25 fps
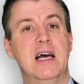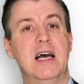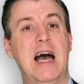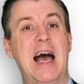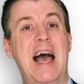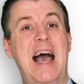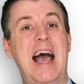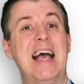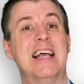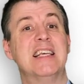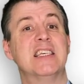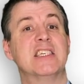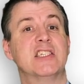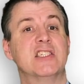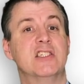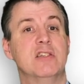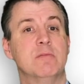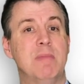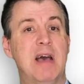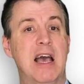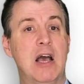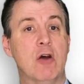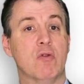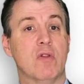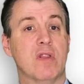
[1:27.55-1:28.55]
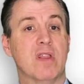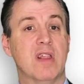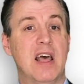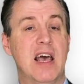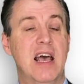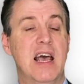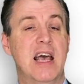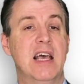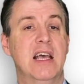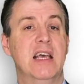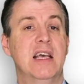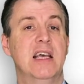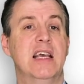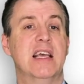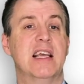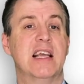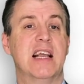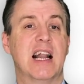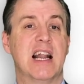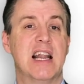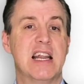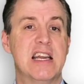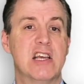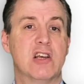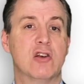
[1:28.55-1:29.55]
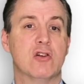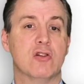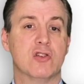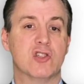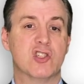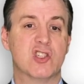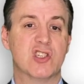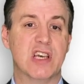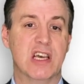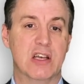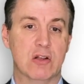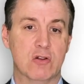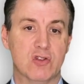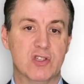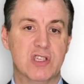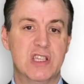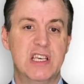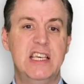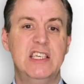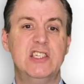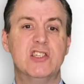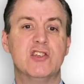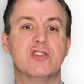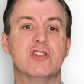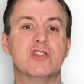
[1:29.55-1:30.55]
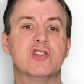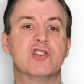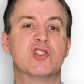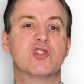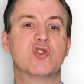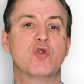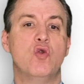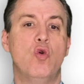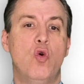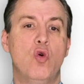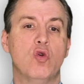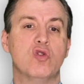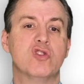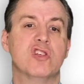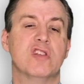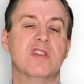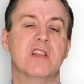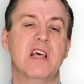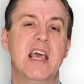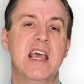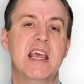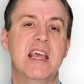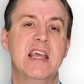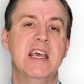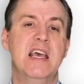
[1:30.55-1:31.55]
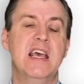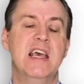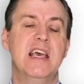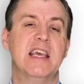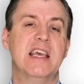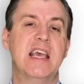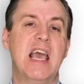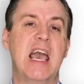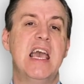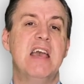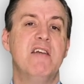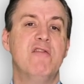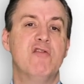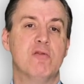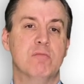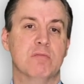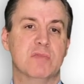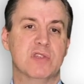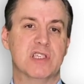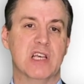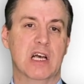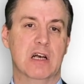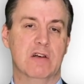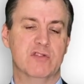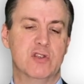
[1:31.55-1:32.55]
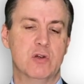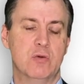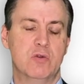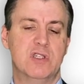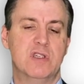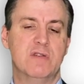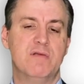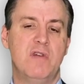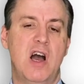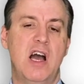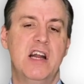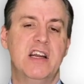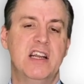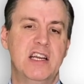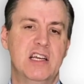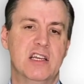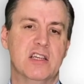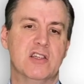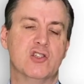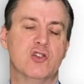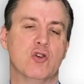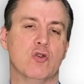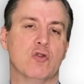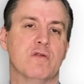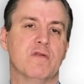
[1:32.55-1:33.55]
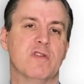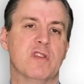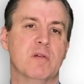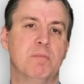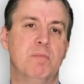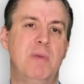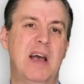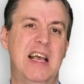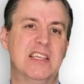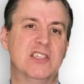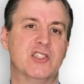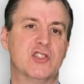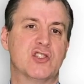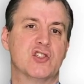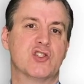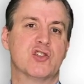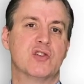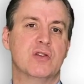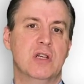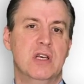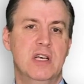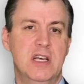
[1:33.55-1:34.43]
asked about their clinical skills, these are the scores that they gave themselves. They were divided into sort of the best